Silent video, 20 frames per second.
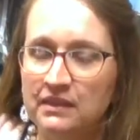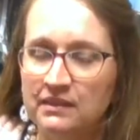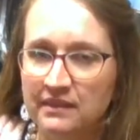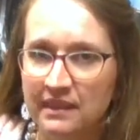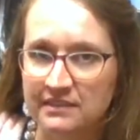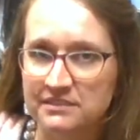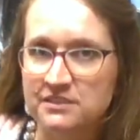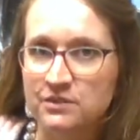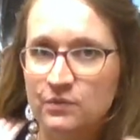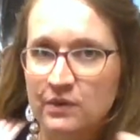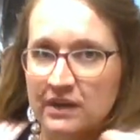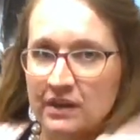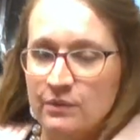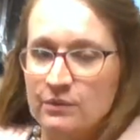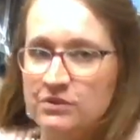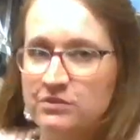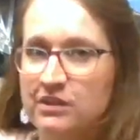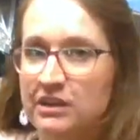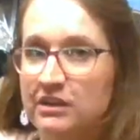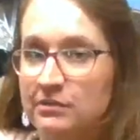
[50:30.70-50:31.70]
That's the one I
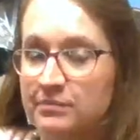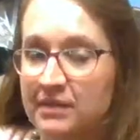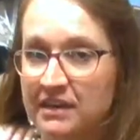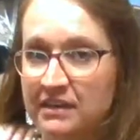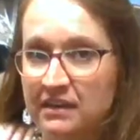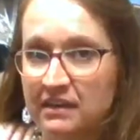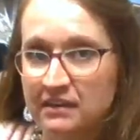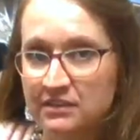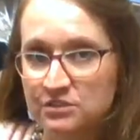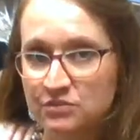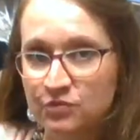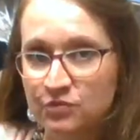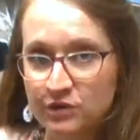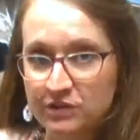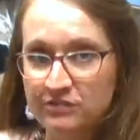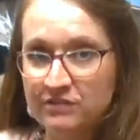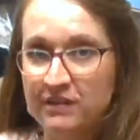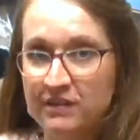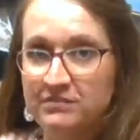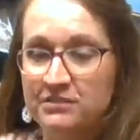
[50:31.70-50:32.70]
would recommend, and it's
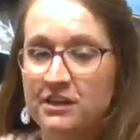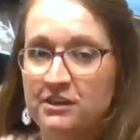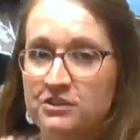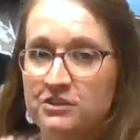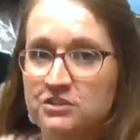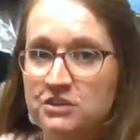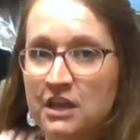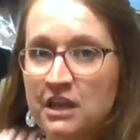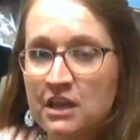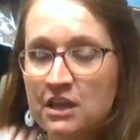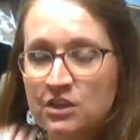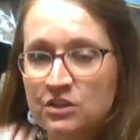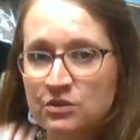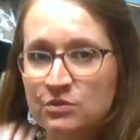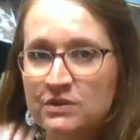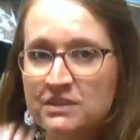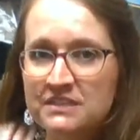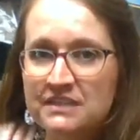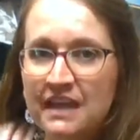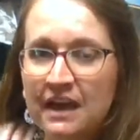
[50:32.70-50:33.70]
$45. The
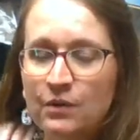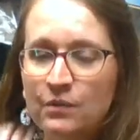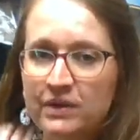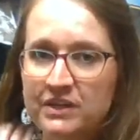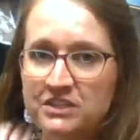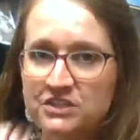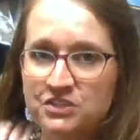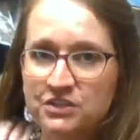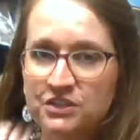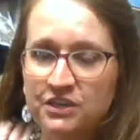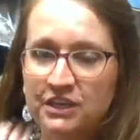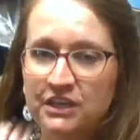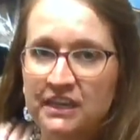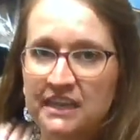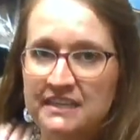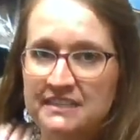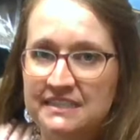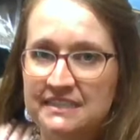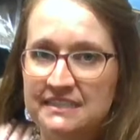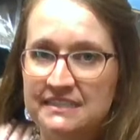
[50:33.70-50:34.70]
reason that one is good
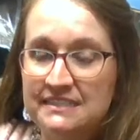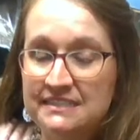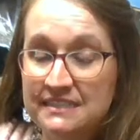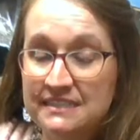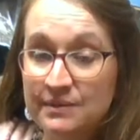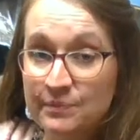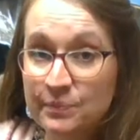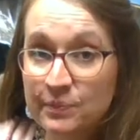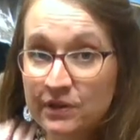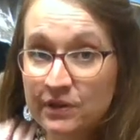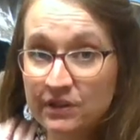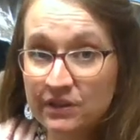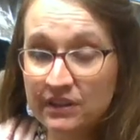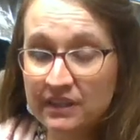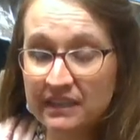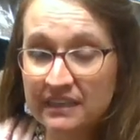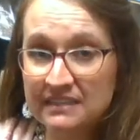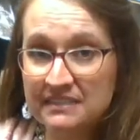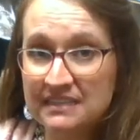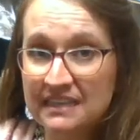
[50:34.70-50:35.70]
is it's simple,
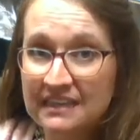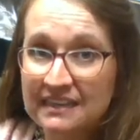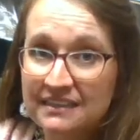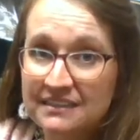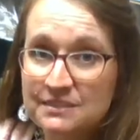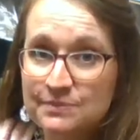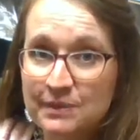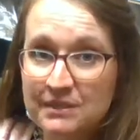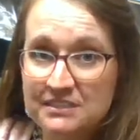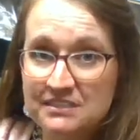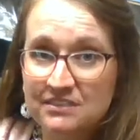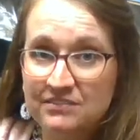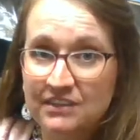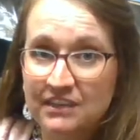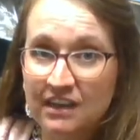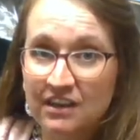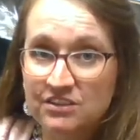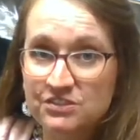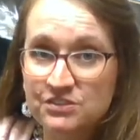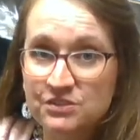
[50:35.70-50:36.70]
it's inexpensive,
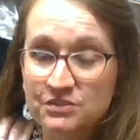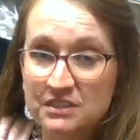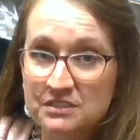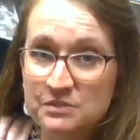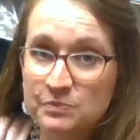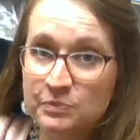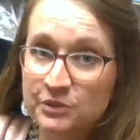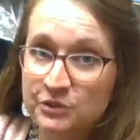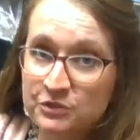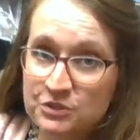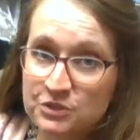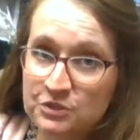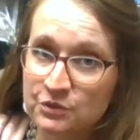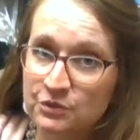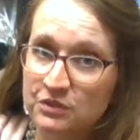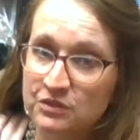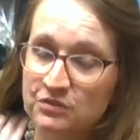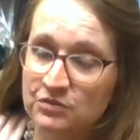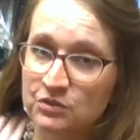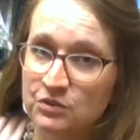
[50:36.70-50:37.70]
and also does
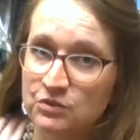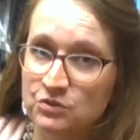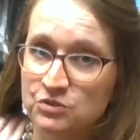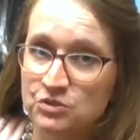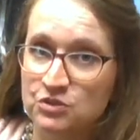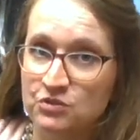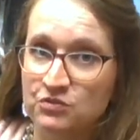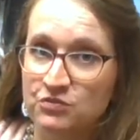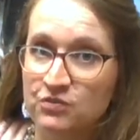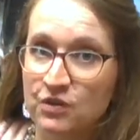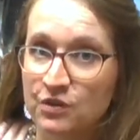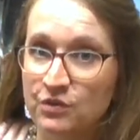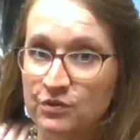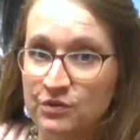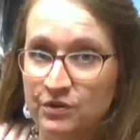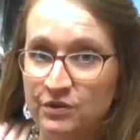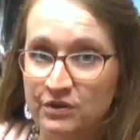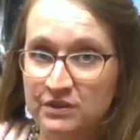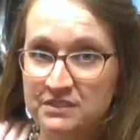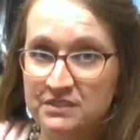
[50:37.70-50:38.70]
Bluetooth if you use your
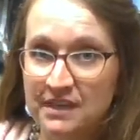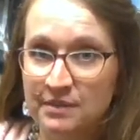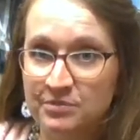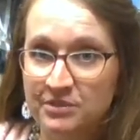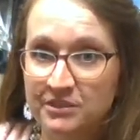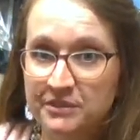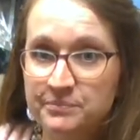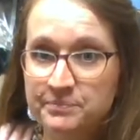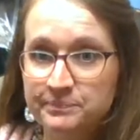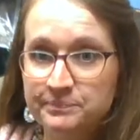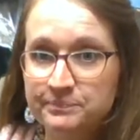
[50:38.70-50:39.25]
phone or a tablet.